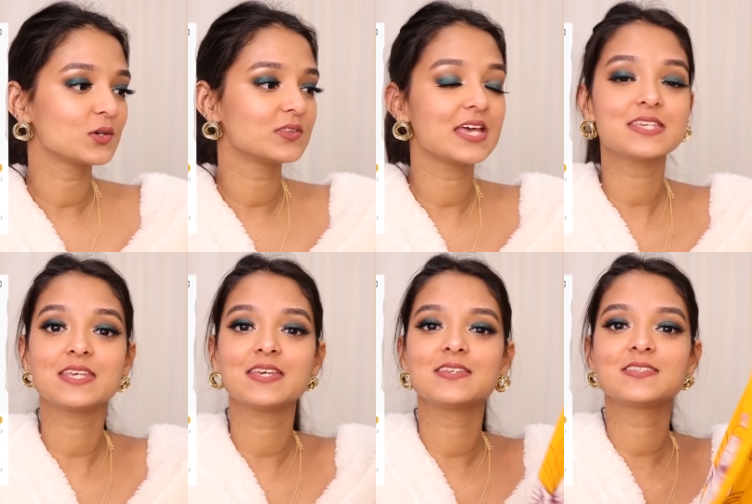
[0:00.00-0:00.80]
So this
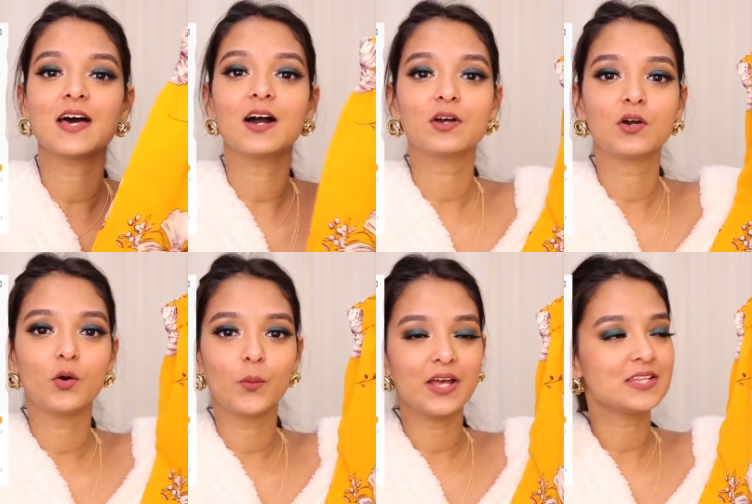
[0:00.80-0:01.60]
is a
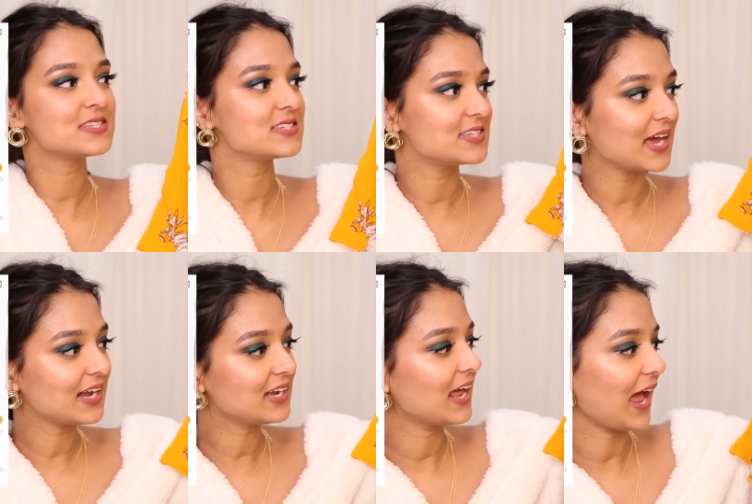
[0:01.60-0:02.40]
co-ed
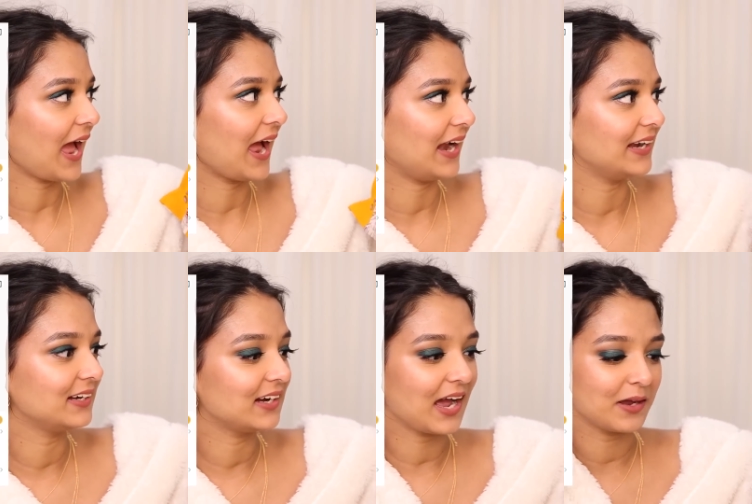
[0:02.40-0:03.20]
set,
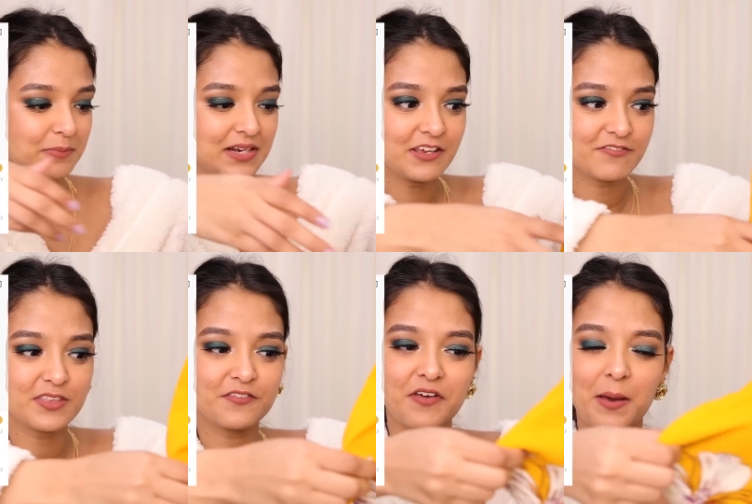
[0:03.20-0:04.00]
and I believe
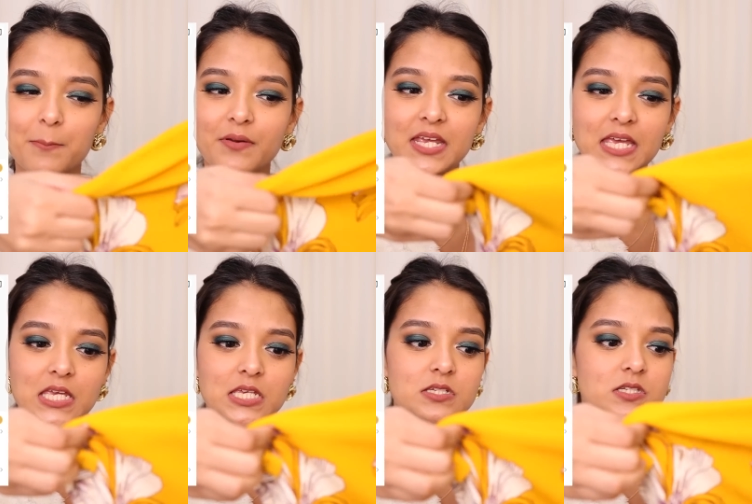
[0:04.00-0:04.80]
the fabric
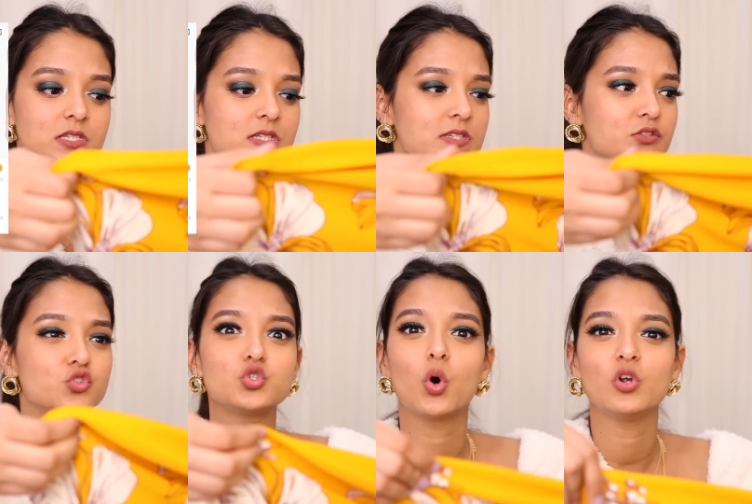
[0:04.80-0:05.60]
is
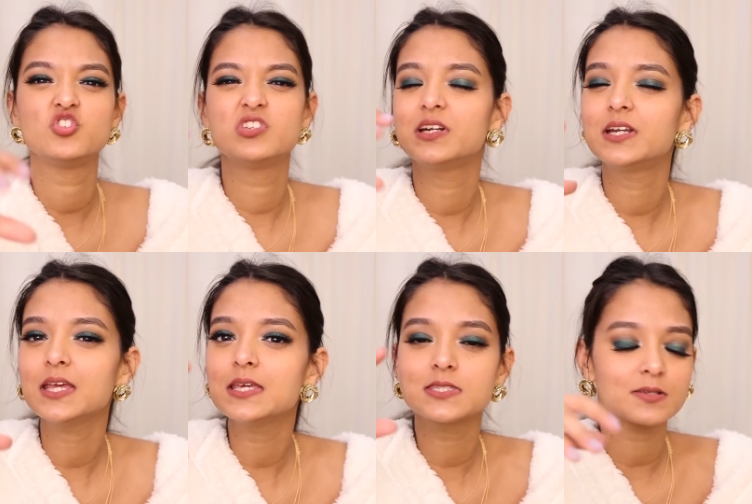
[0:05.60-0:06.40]

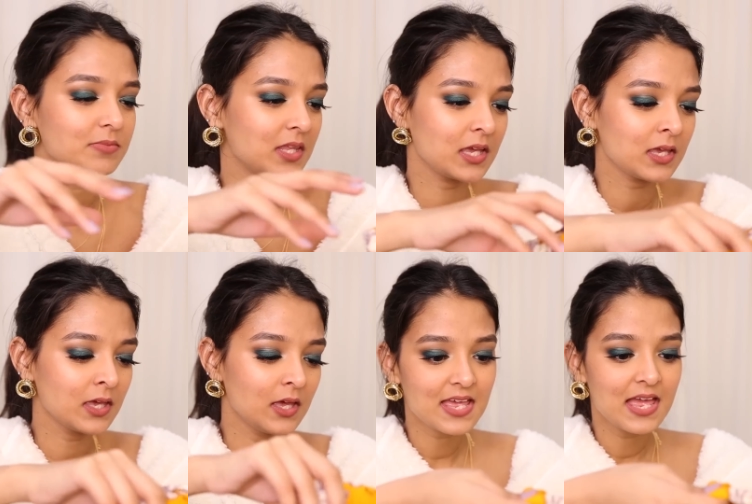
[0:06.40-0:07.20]
georgette-y something,
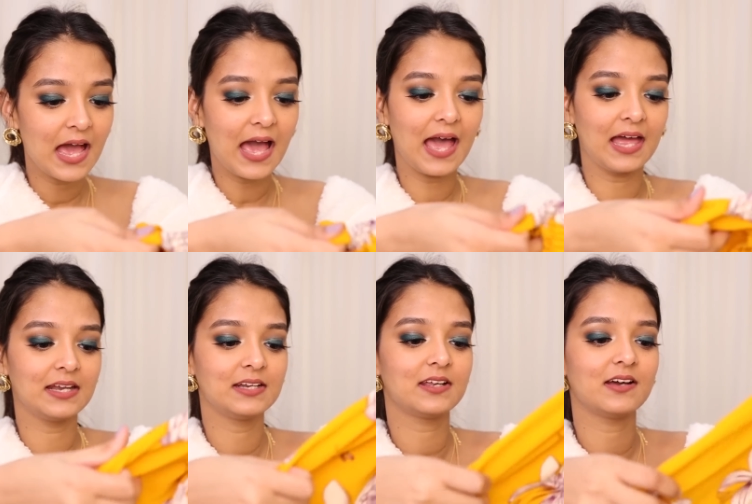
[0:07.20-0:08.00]

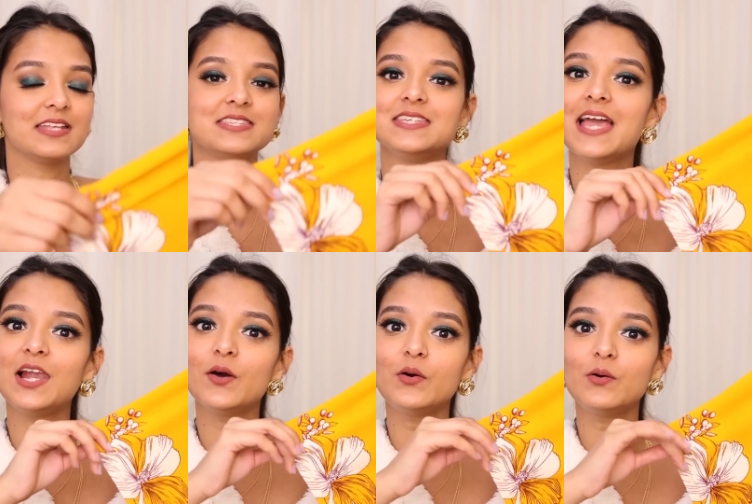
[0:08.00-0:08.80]
and it's
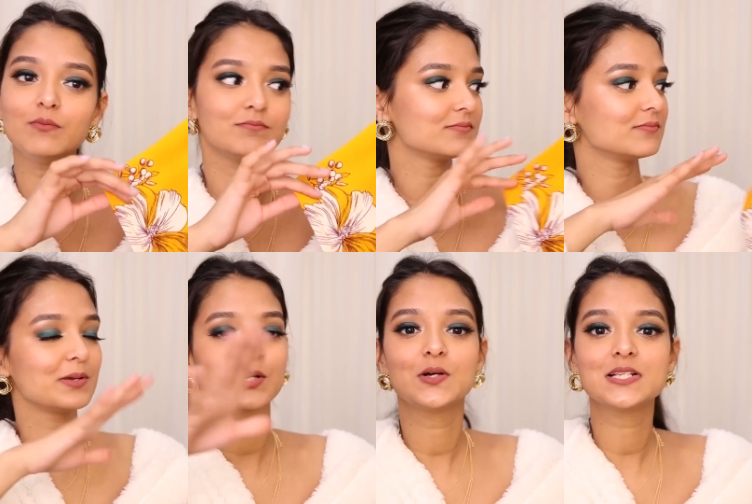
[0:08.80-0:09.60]
yellow,
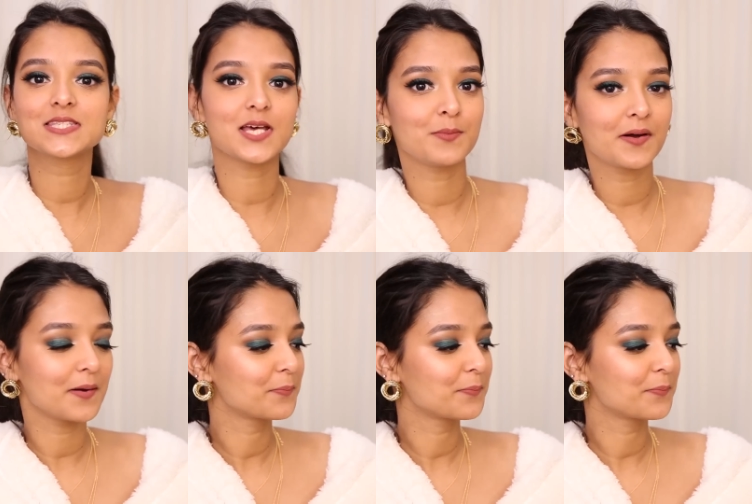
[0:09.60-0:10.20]
bilkul summer